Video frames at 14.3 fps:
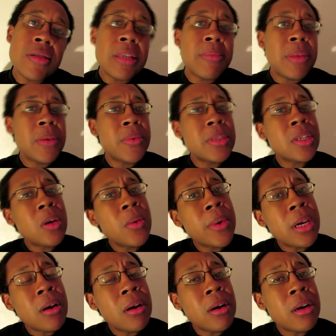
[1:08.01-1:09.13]
something was
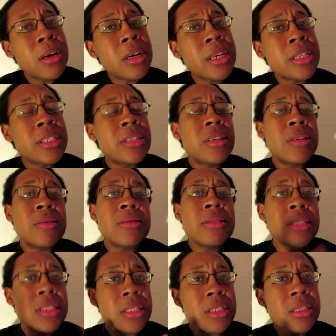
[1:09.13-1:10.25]
going on, he's
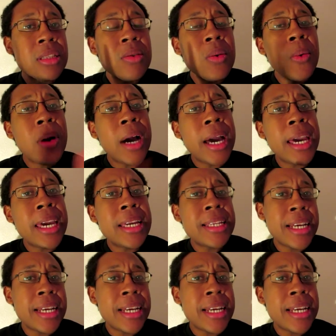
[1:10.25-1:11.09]
just a little quiet,